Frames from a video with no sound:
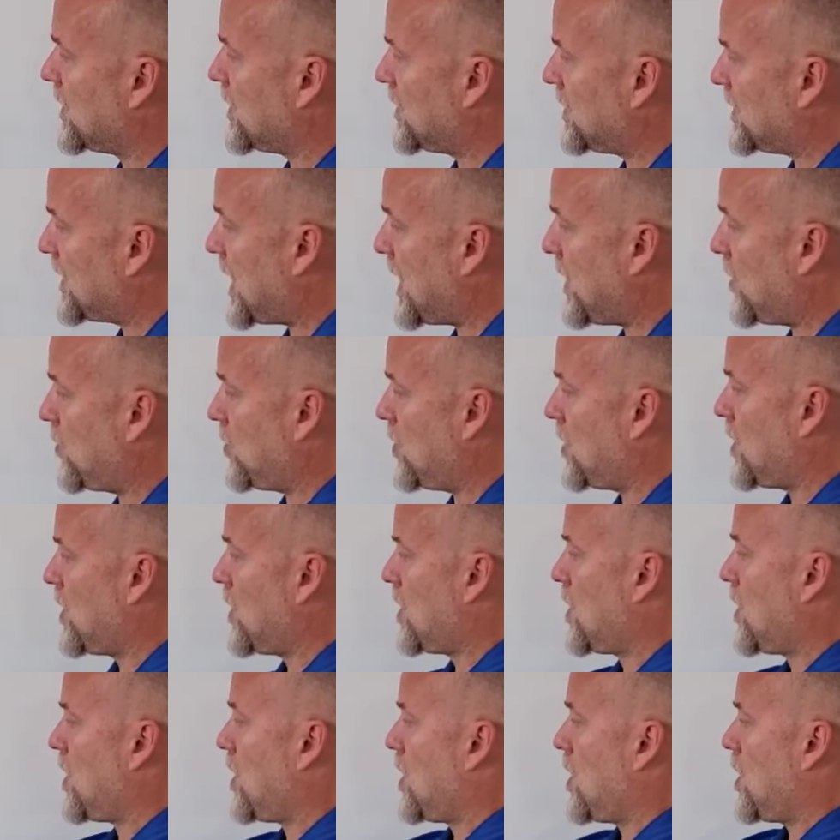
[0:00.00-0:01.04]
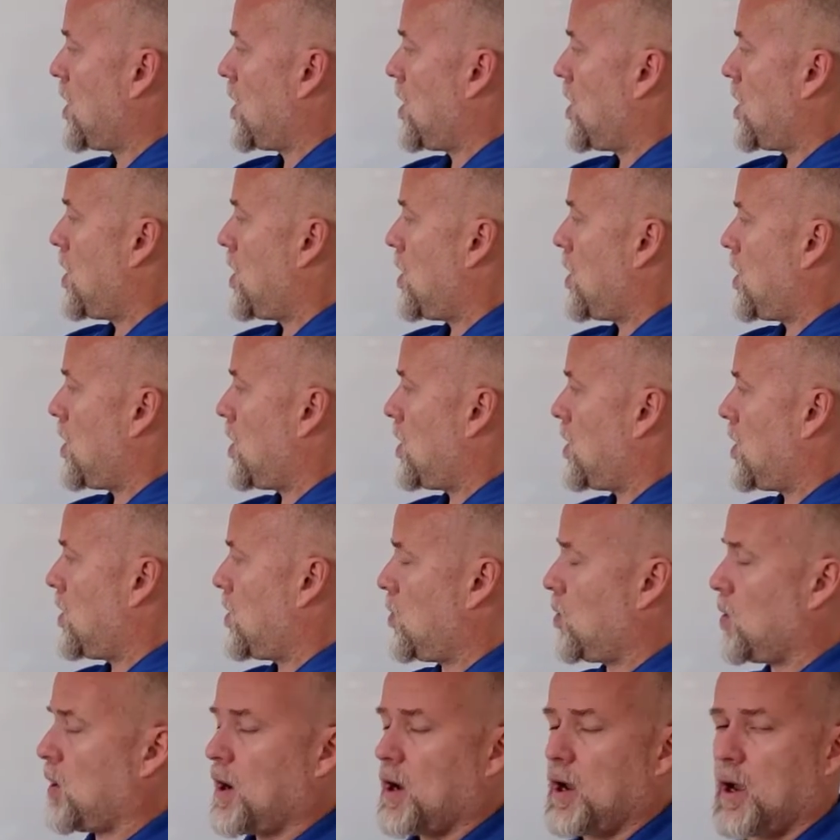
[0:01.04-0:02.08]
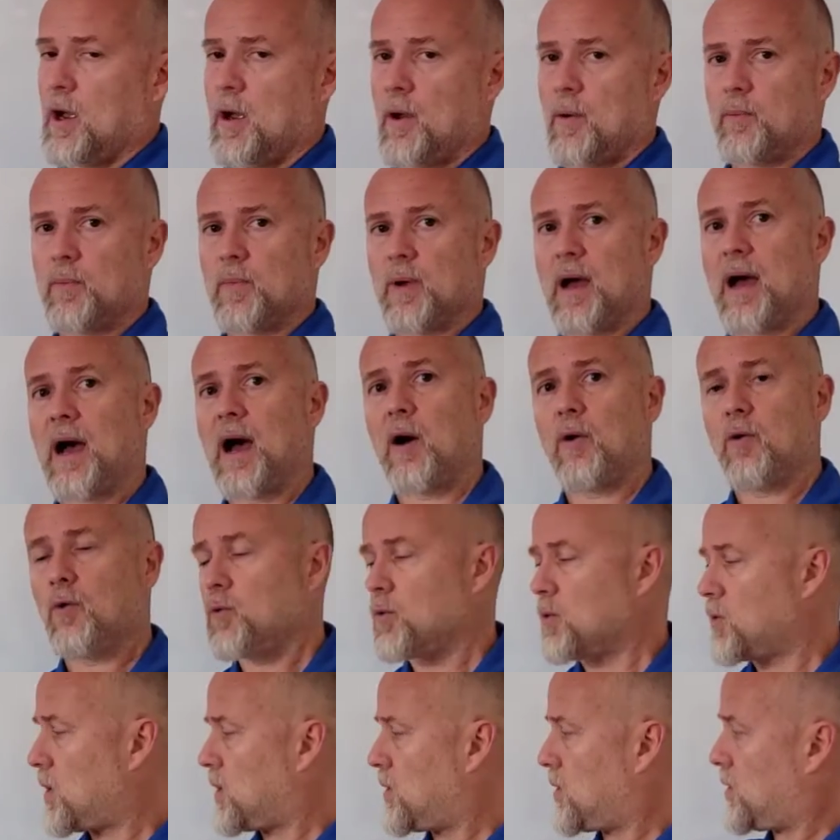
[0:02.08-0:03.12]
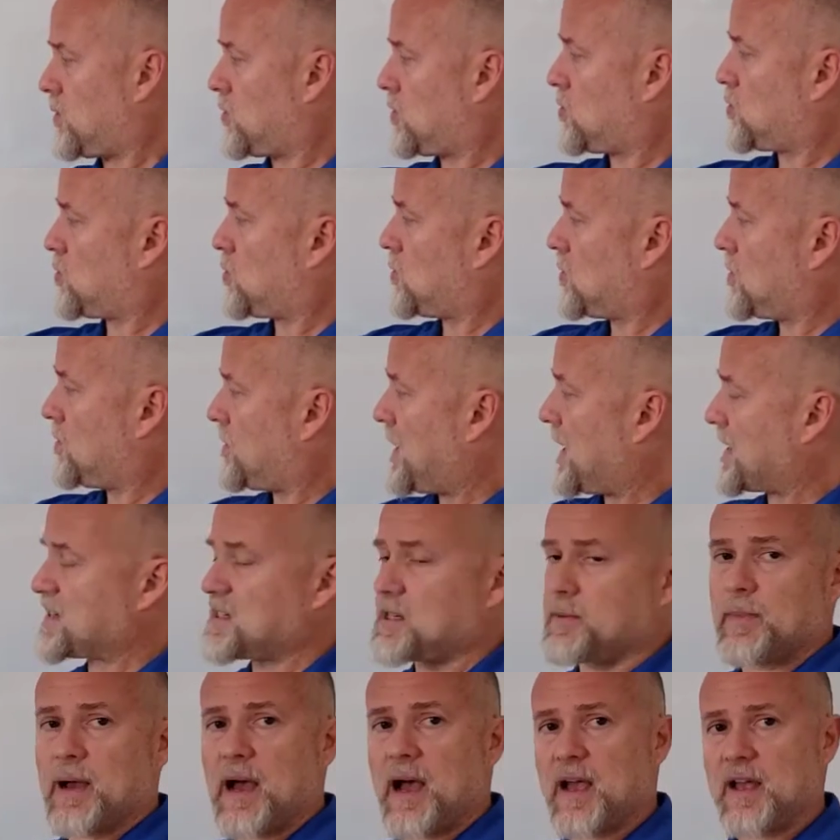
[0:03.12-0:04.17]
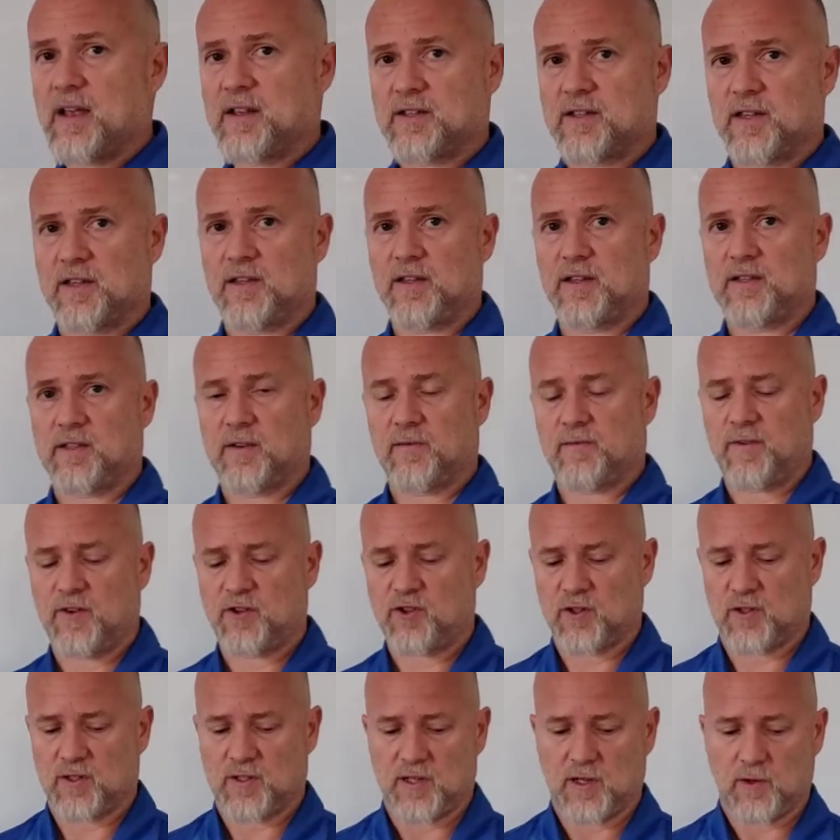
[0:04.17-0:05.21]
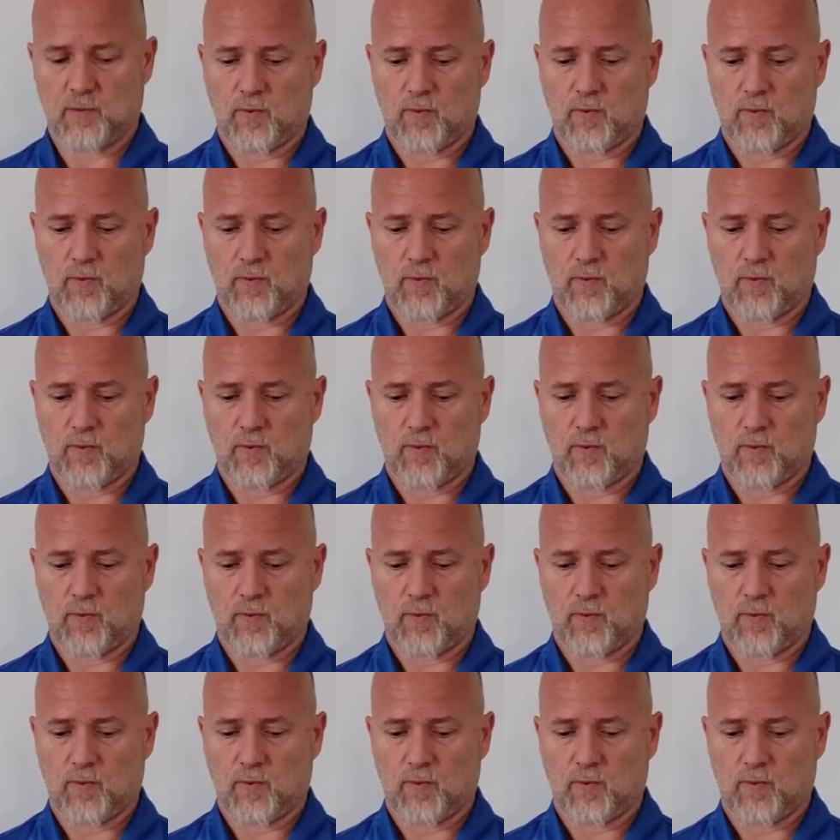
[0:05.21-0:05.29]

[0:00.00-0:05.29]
Now, how maximize this efficiency?